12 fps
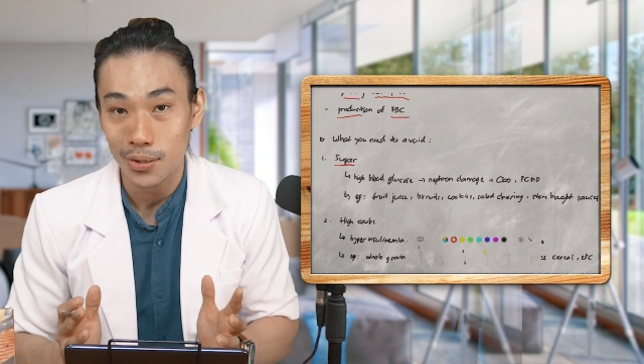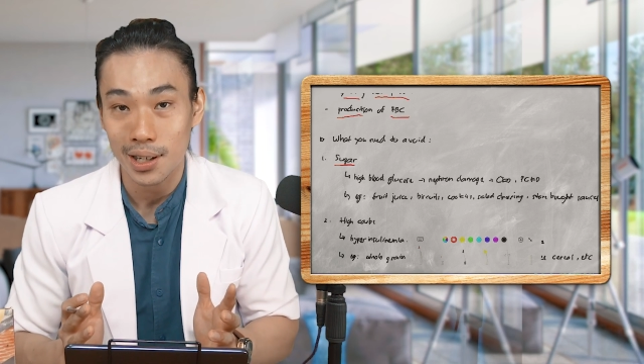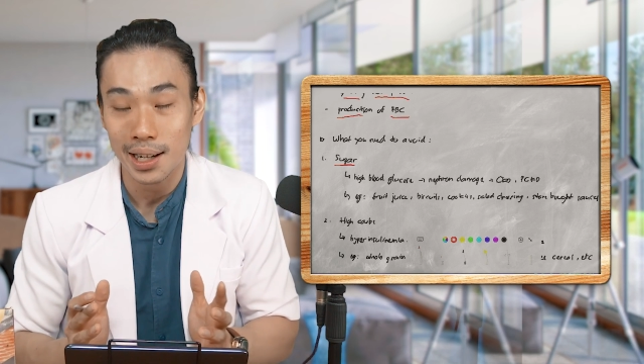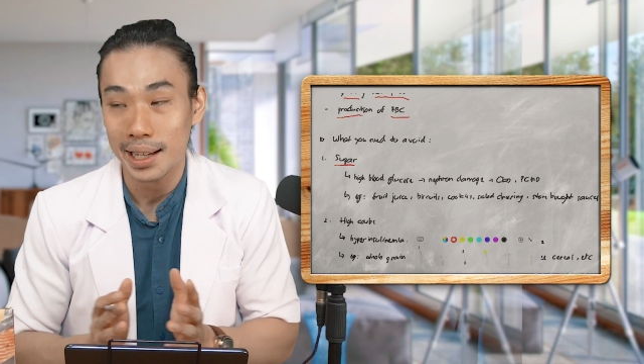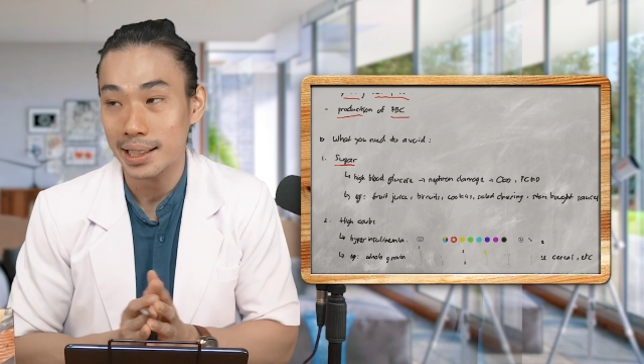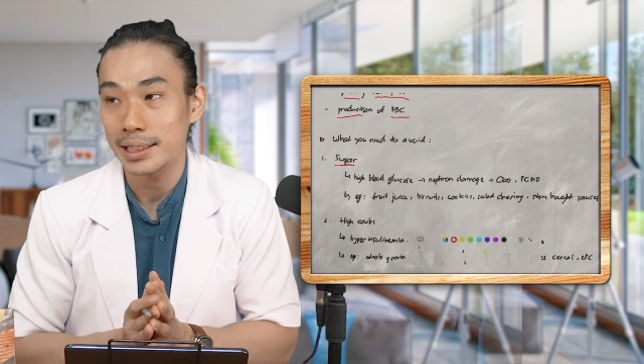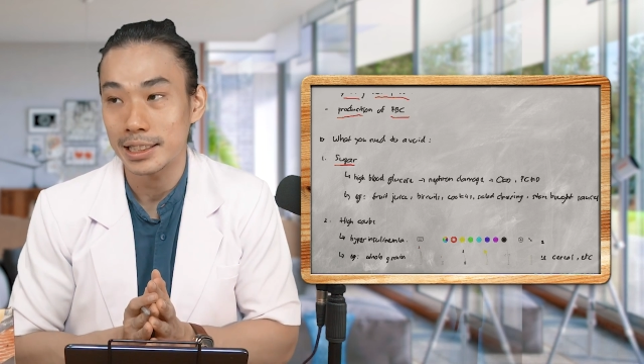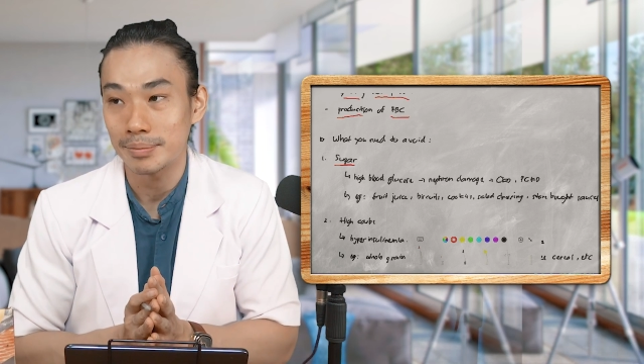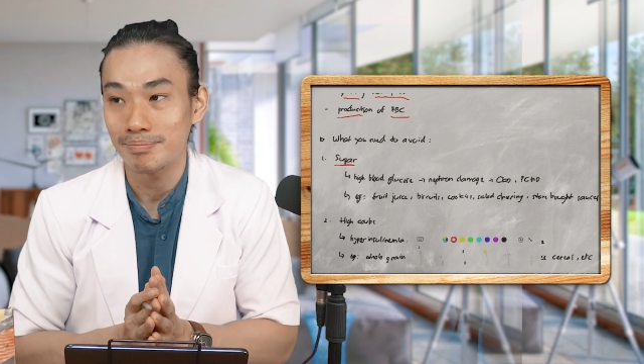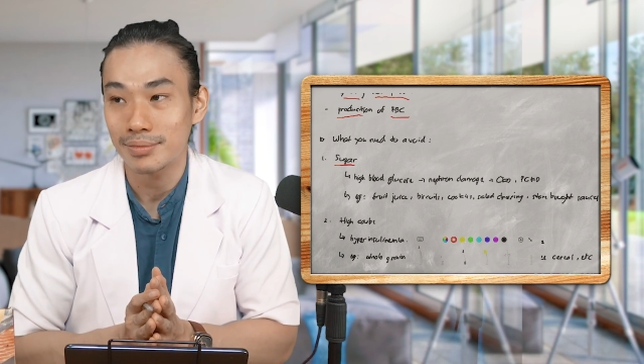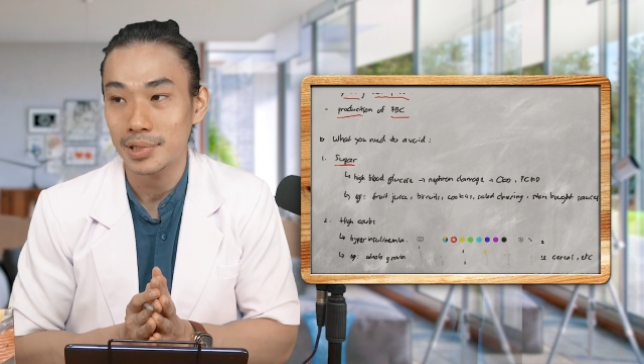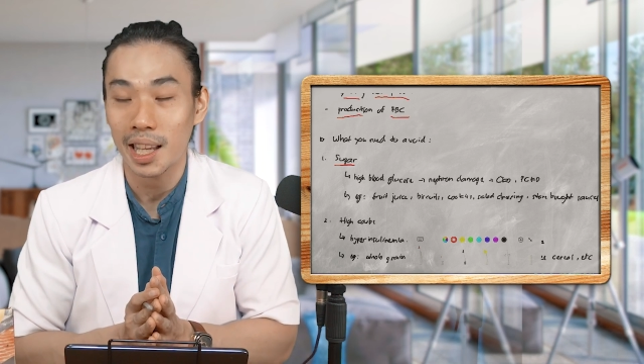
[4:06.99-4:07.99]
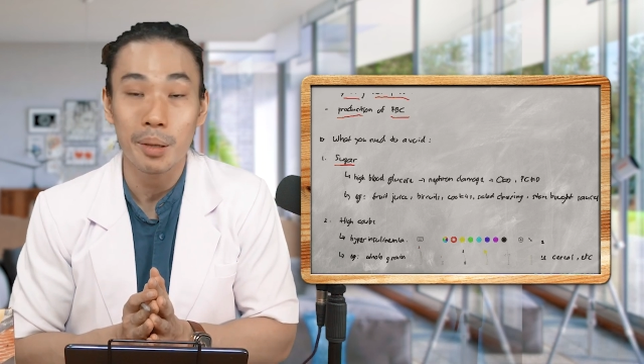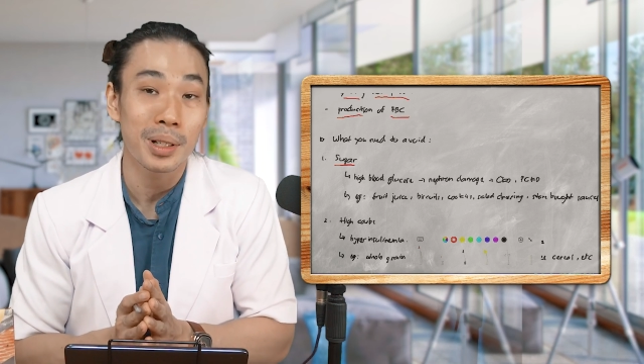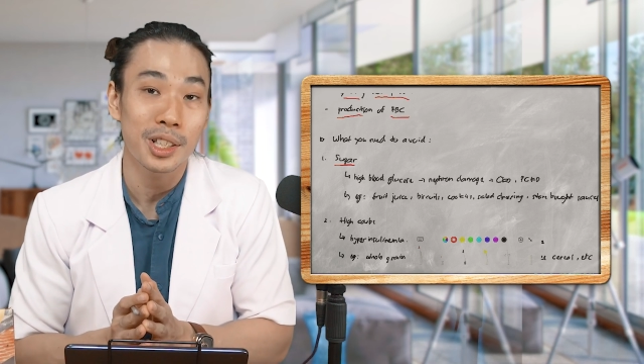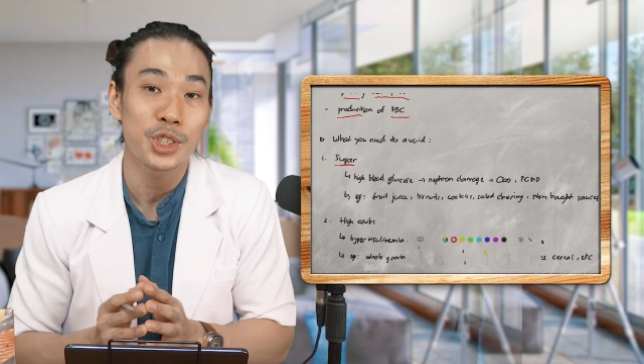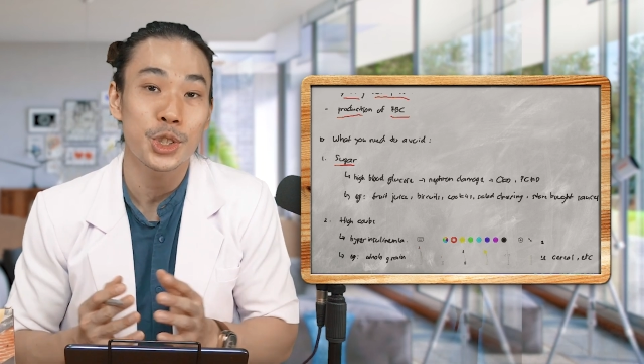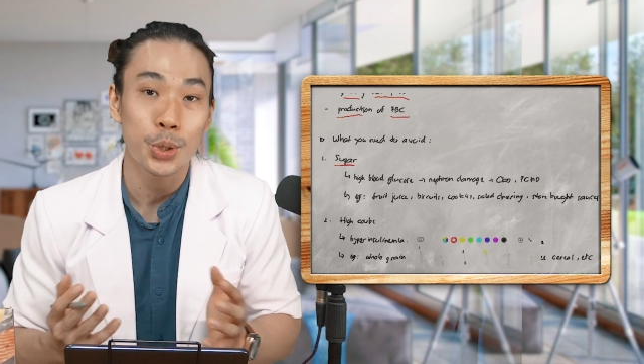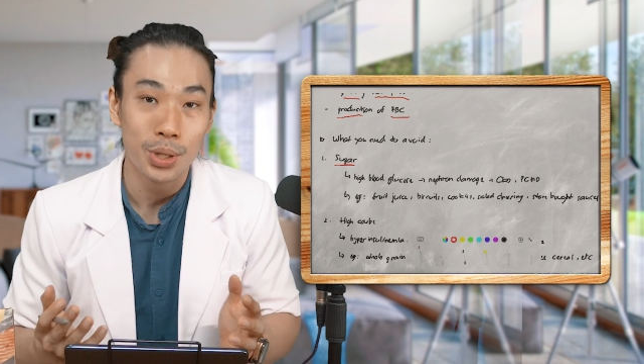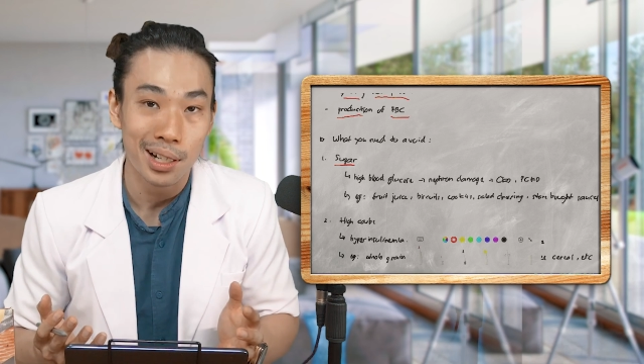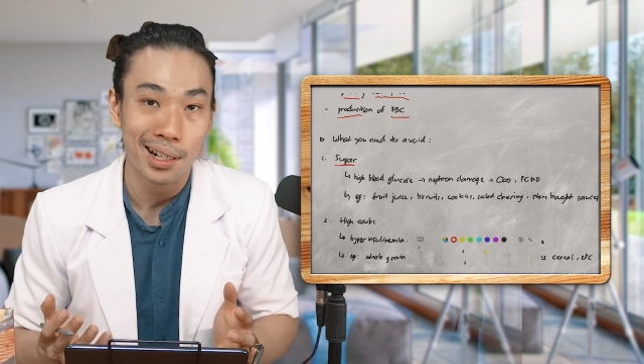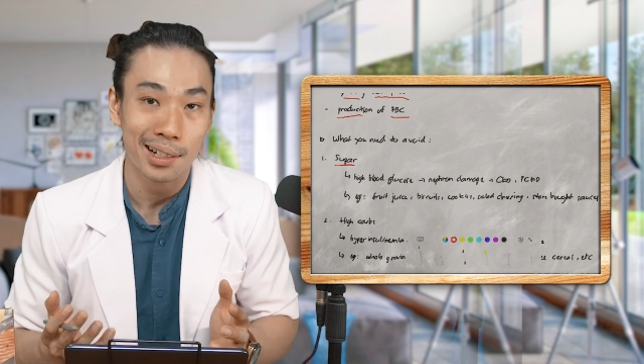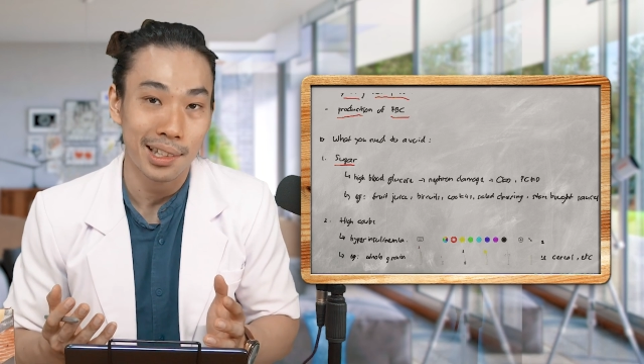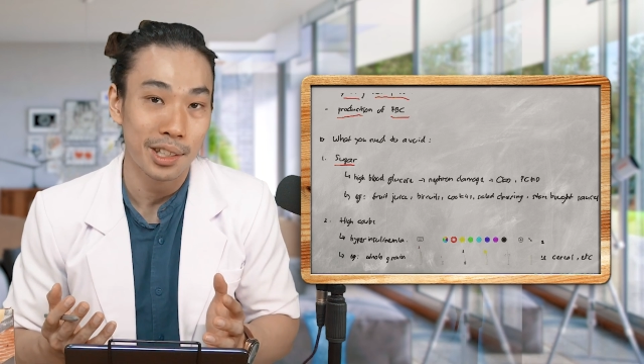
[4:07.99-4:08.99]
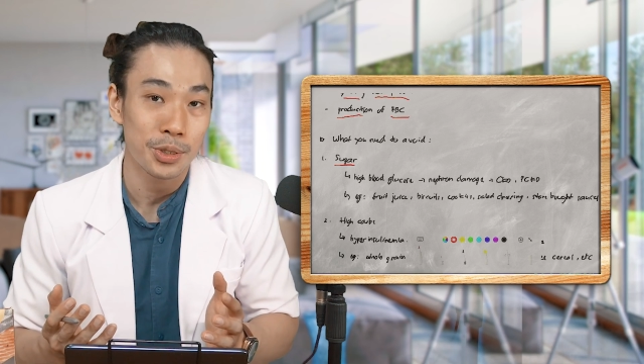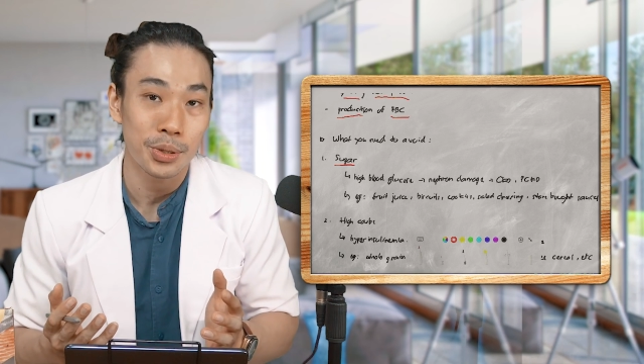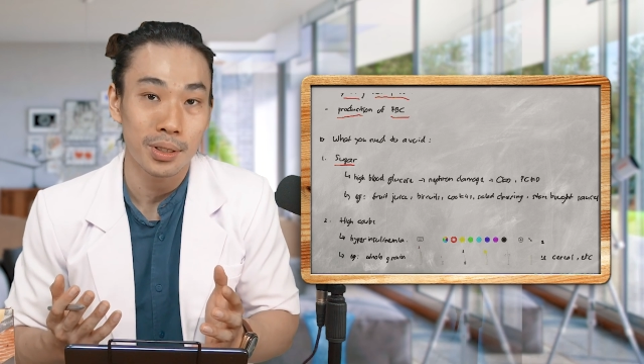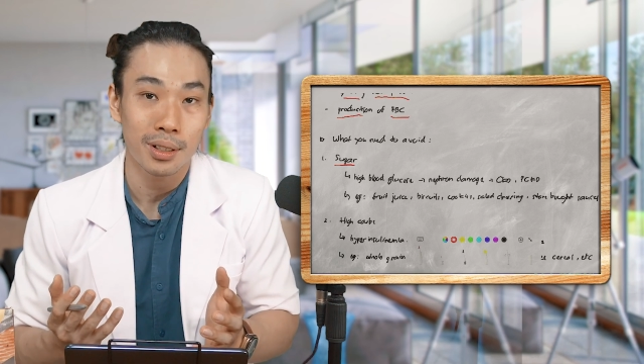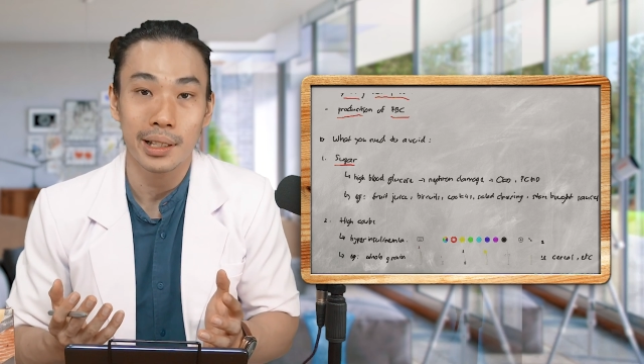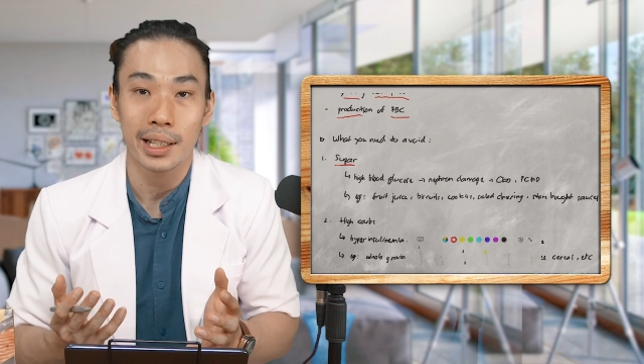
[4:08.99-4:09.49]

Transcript: or like a table sugar that you know,